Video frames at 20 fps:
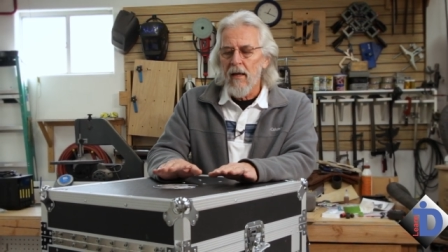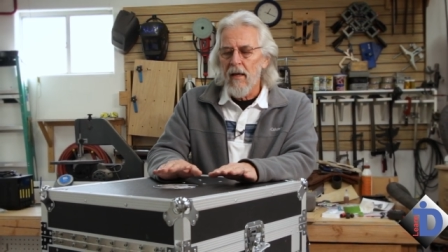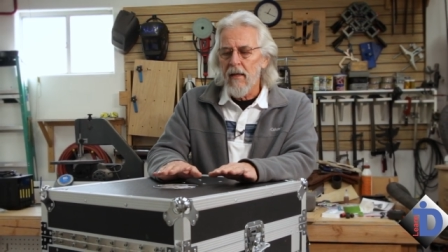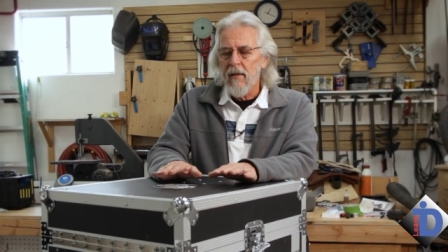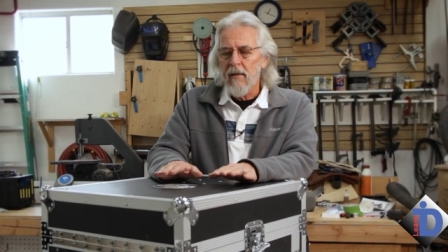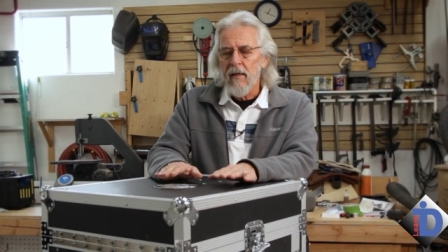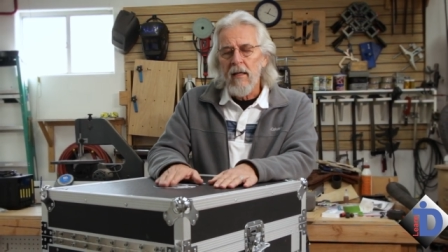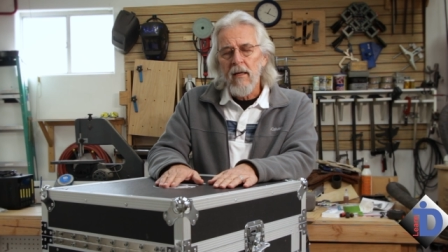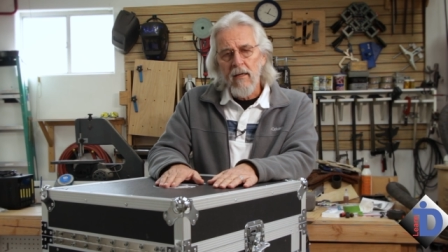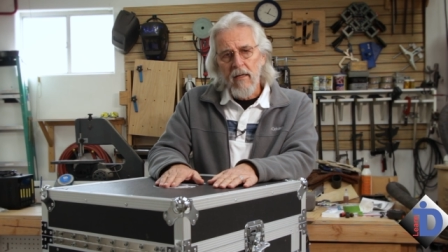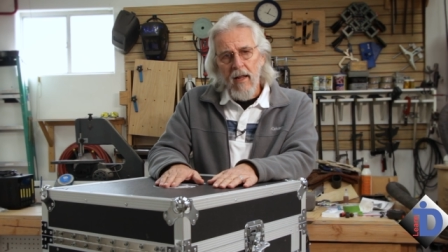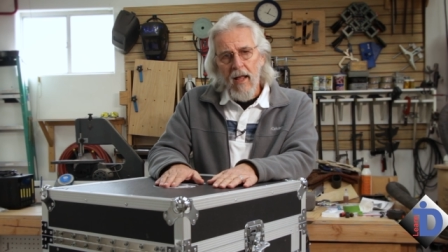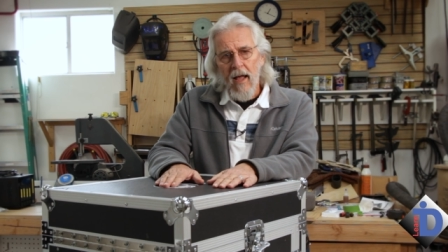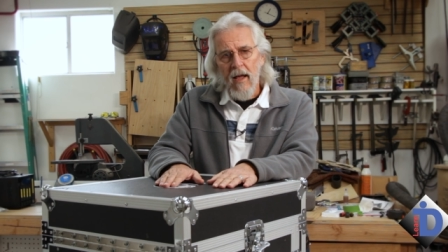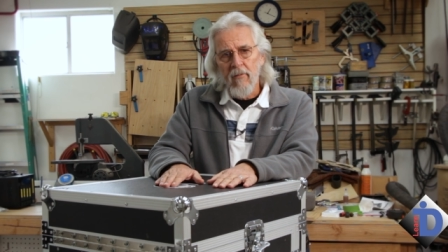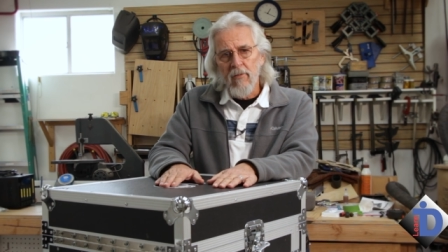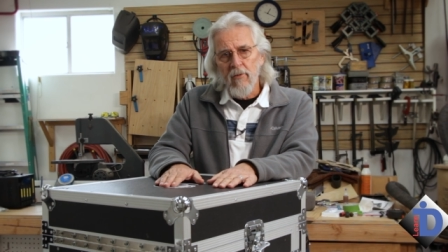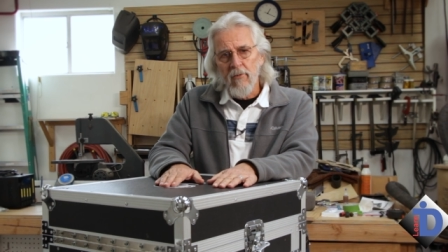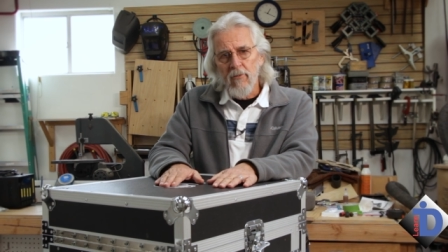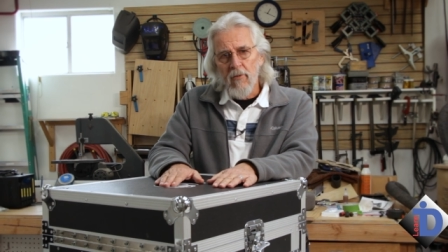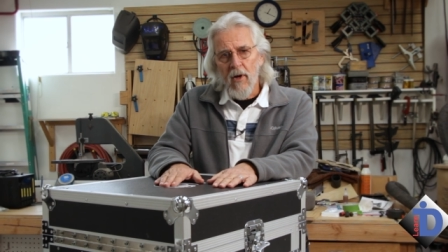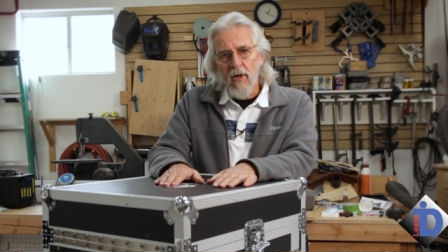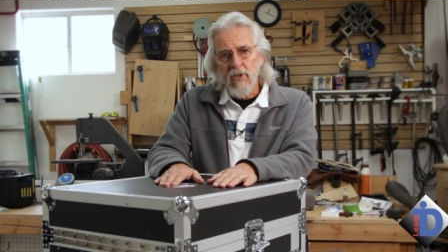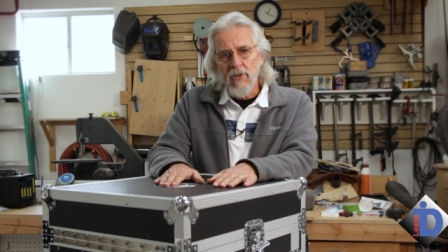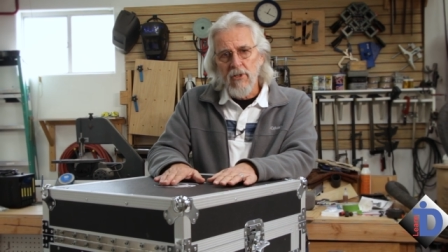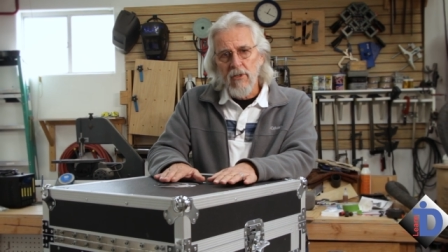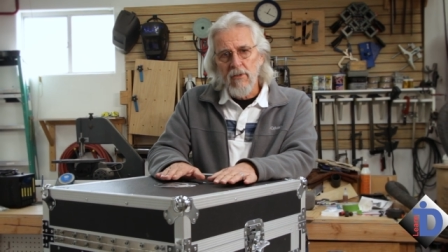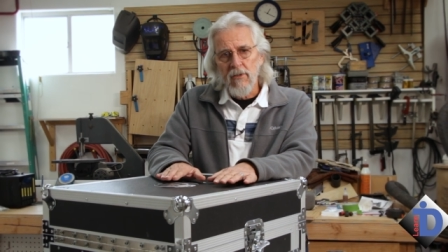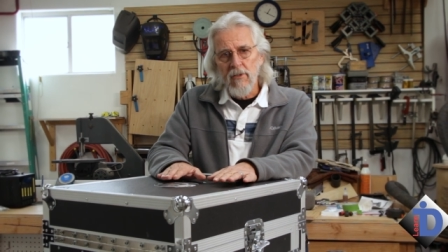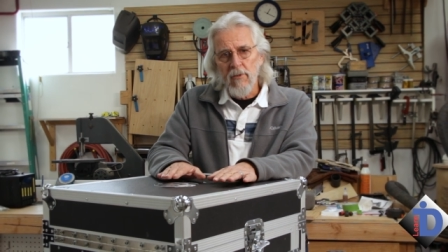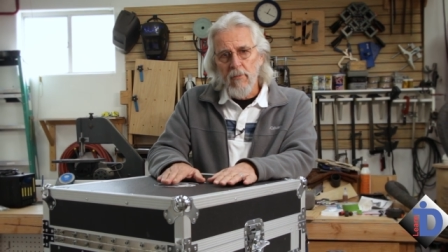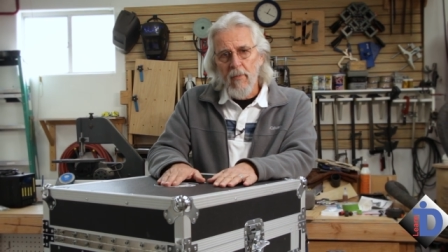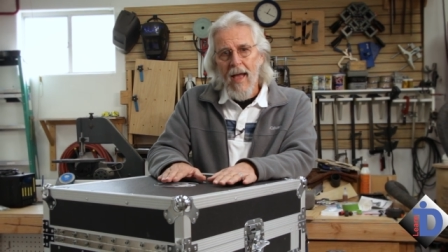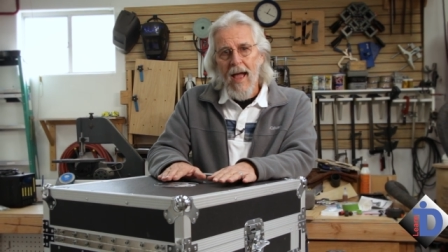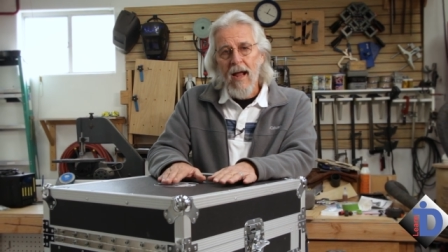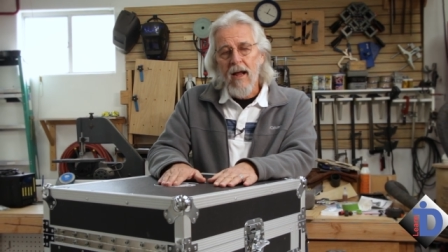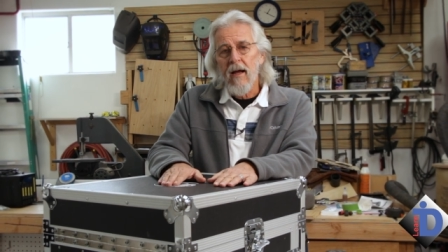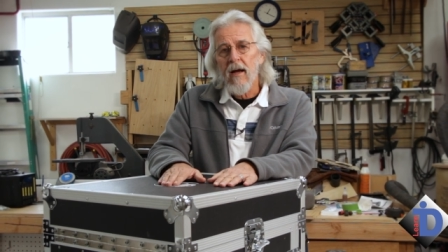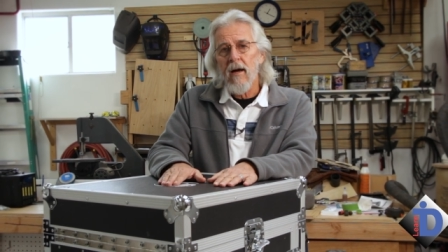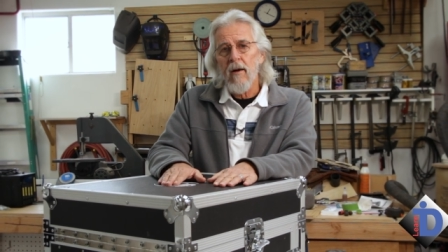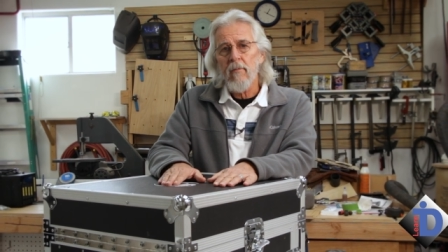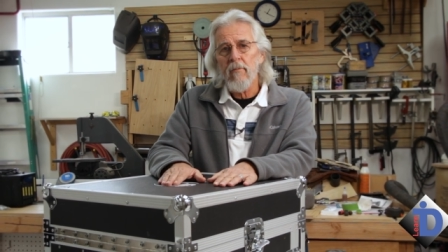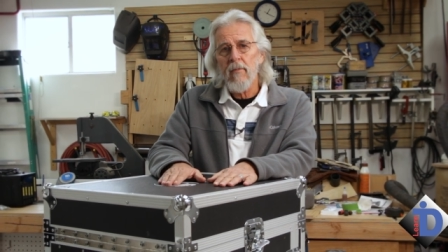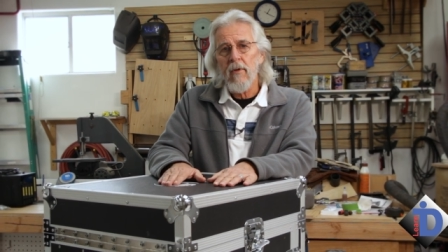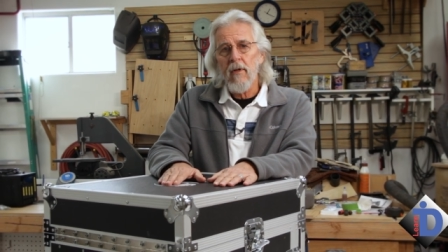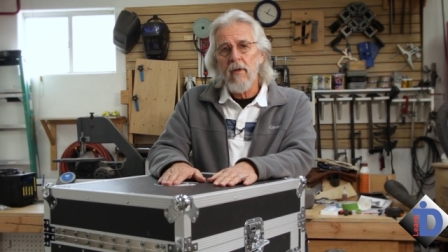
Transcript: It needed to have the function to back up